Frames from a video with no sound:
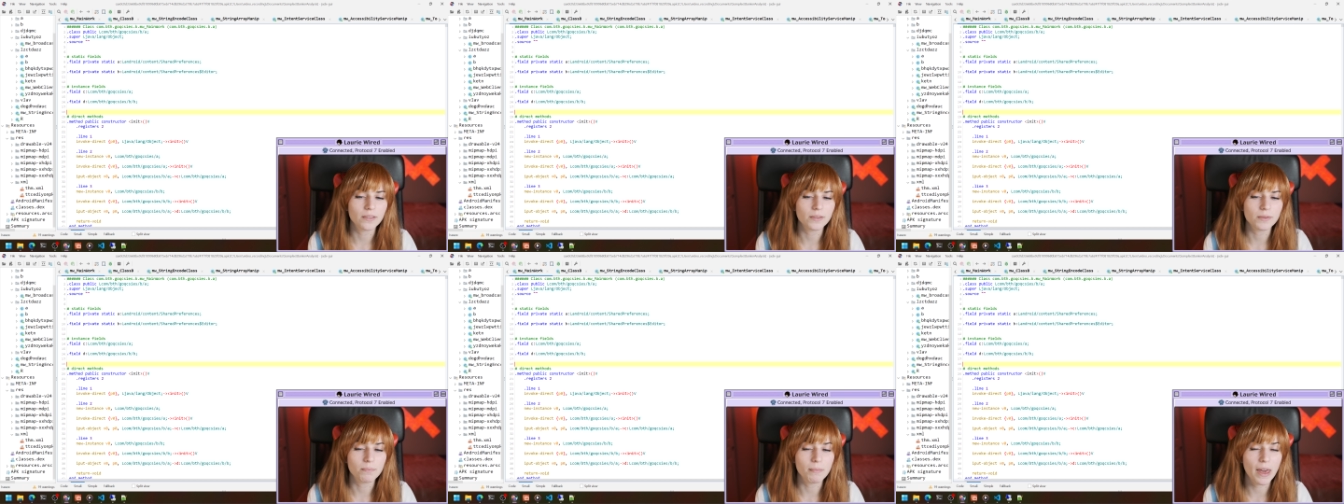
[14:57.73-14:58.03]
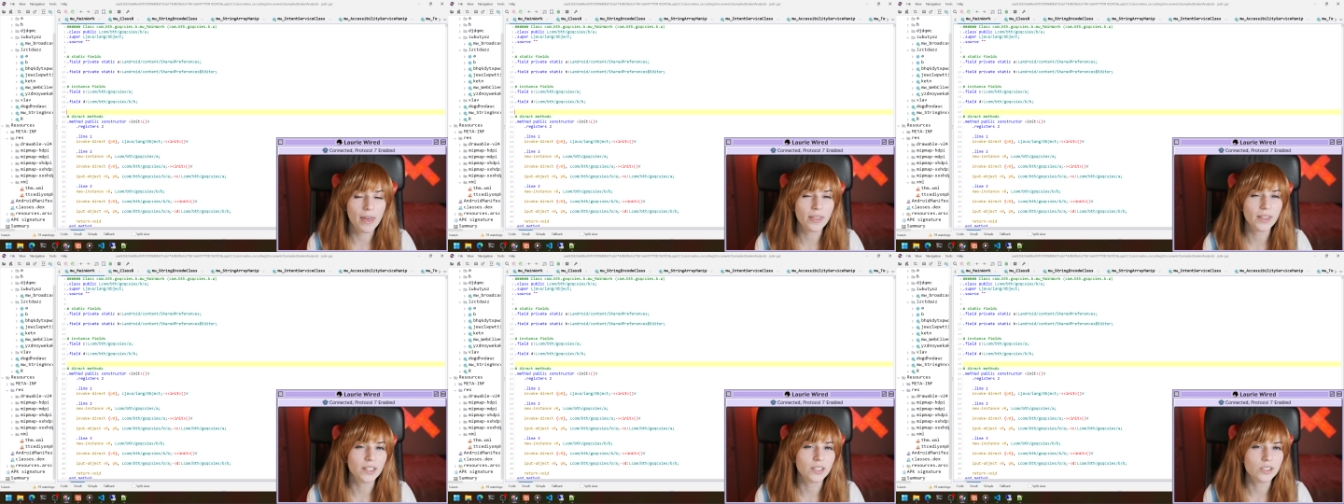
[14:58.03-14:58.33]

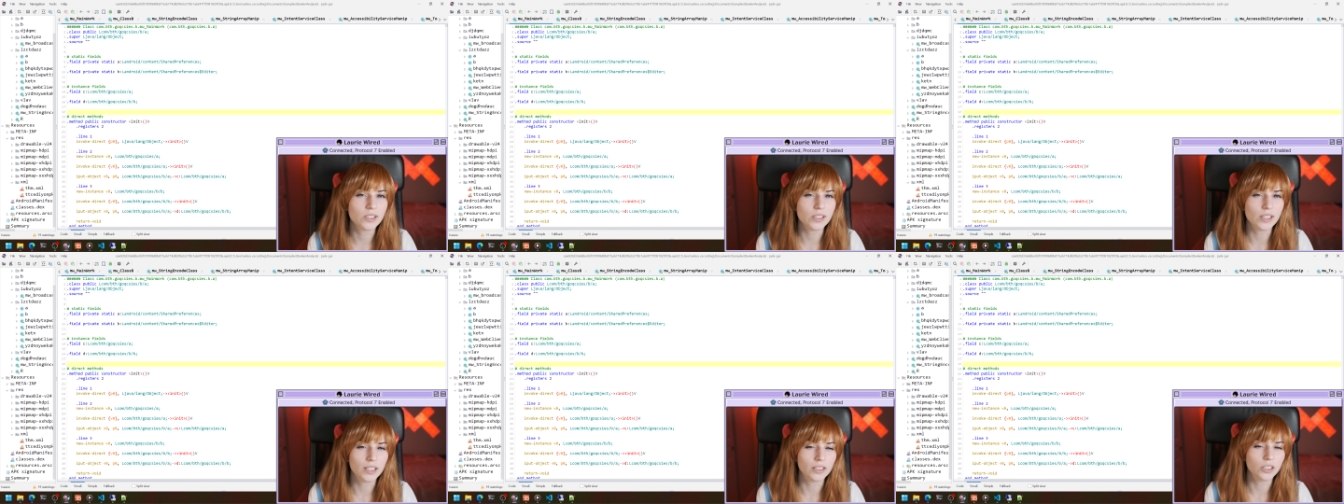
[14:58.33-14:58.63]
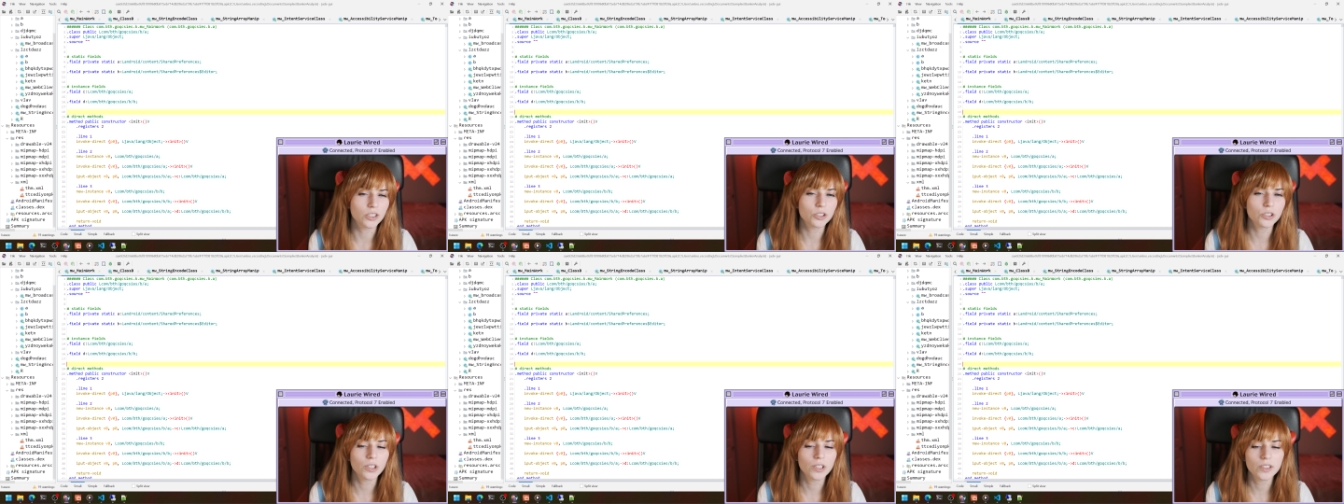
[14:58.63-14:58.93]
method's
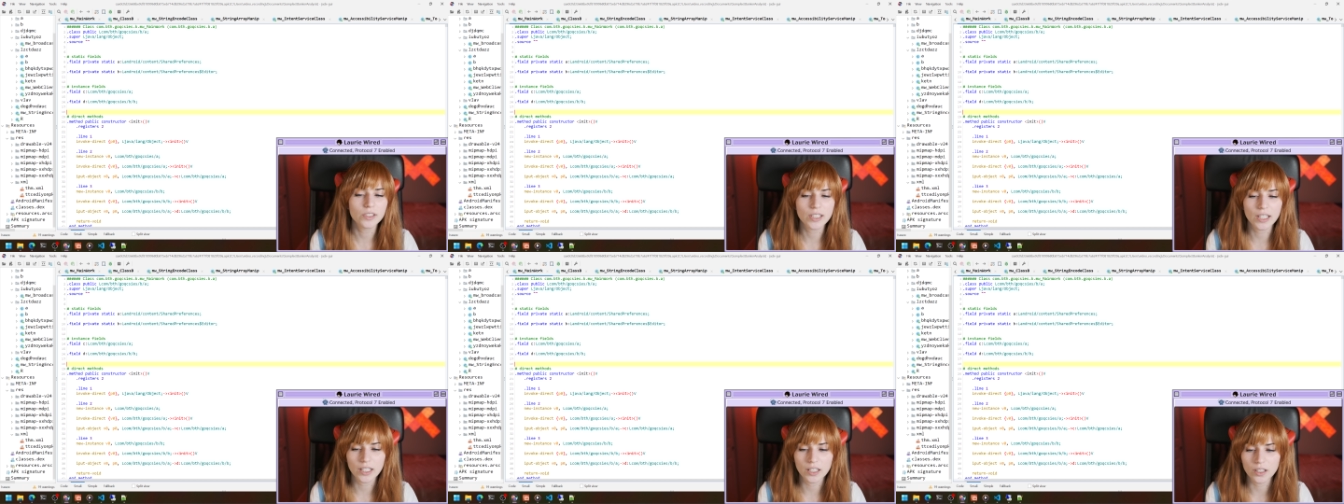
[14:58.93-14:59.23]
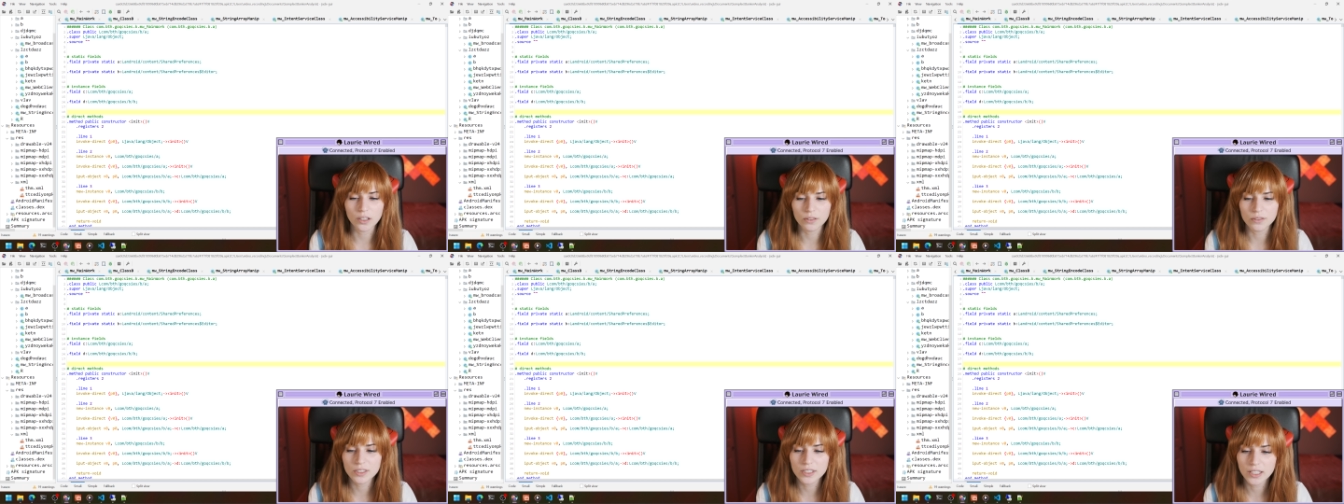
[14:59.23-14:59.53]
signature is getting
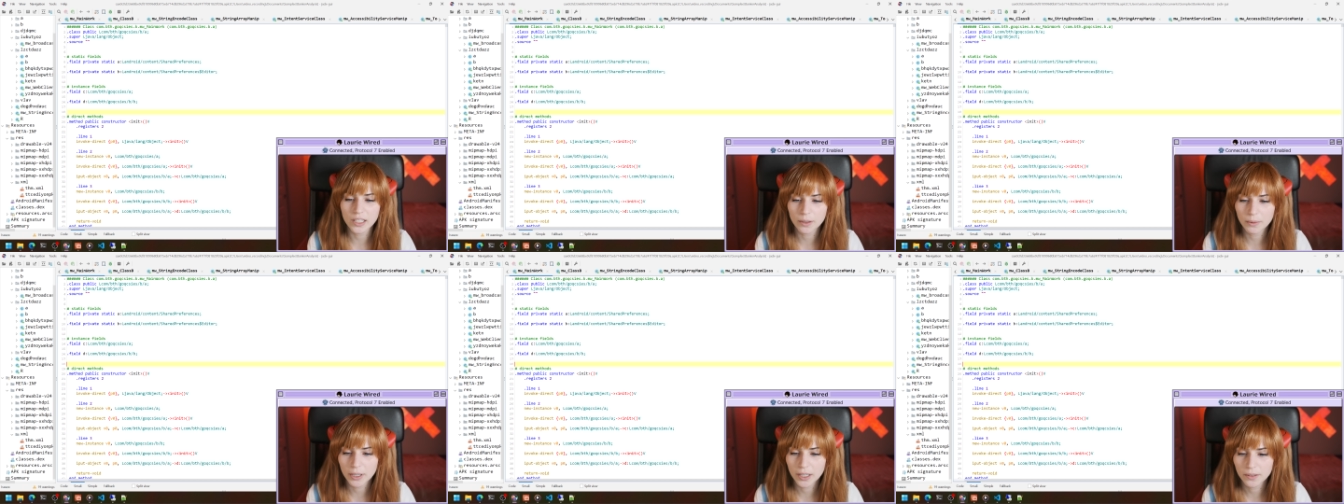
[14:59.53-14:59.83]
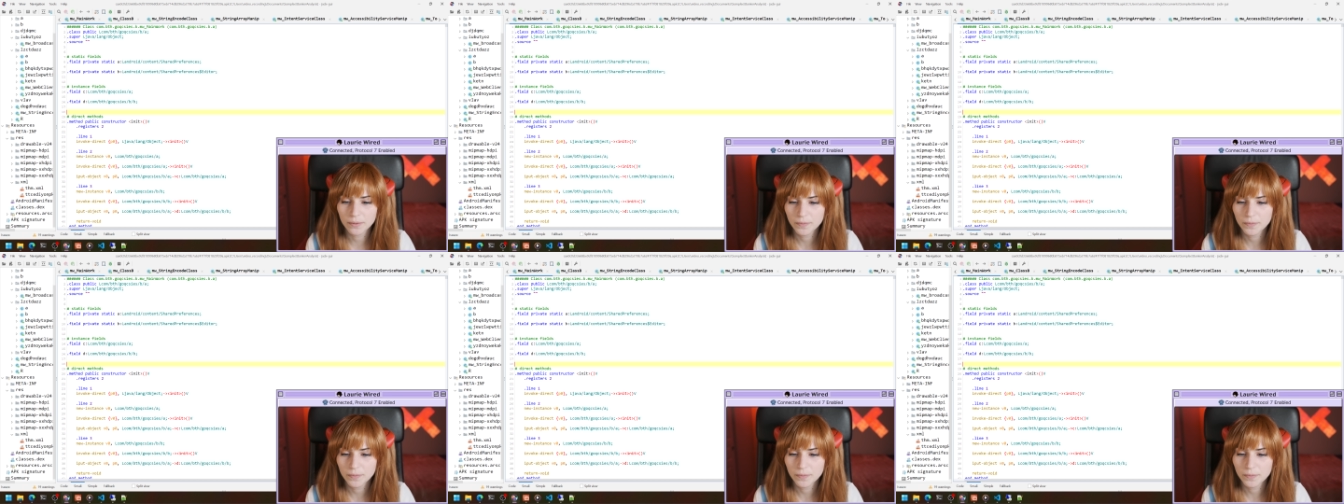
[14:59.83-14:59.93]
used anywhere.